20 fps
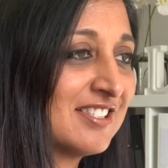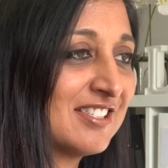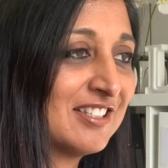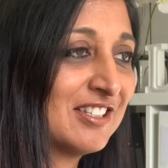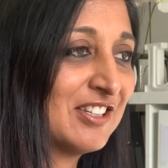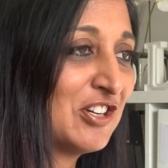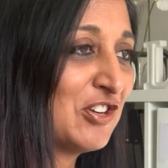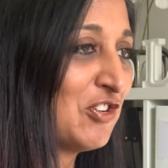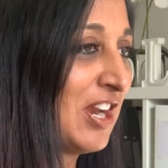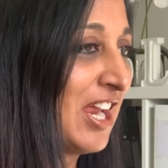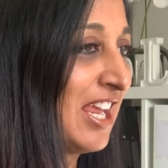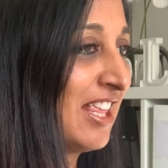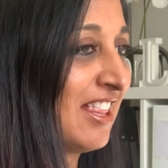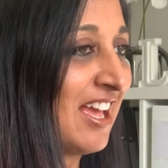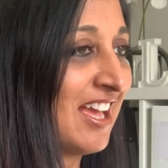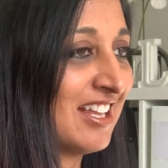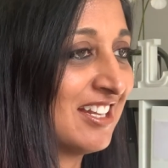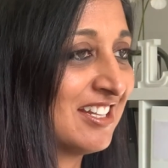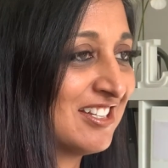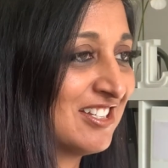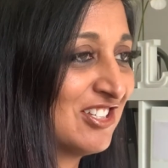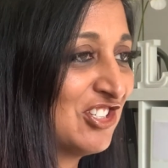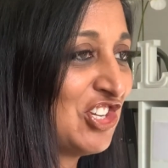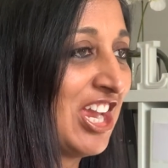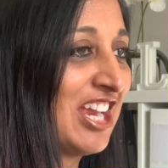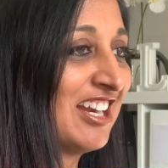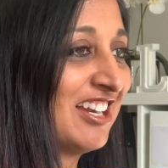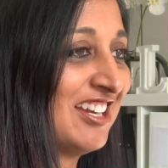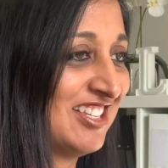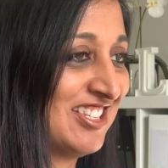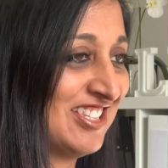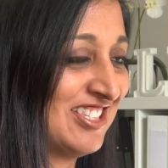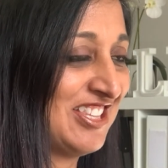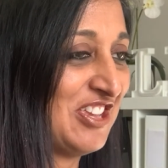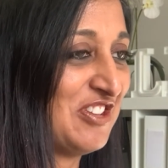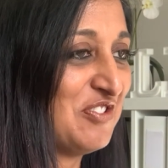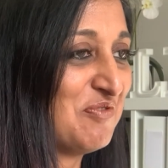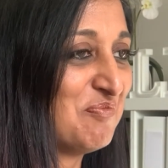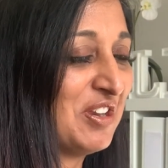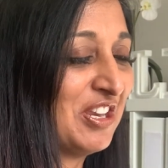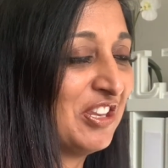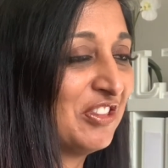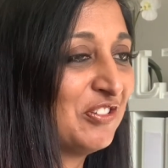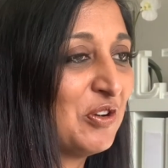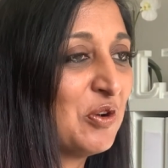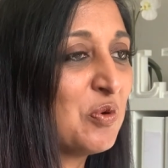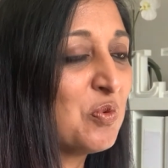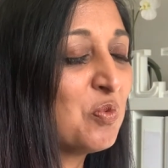and create that checklist that you've been through.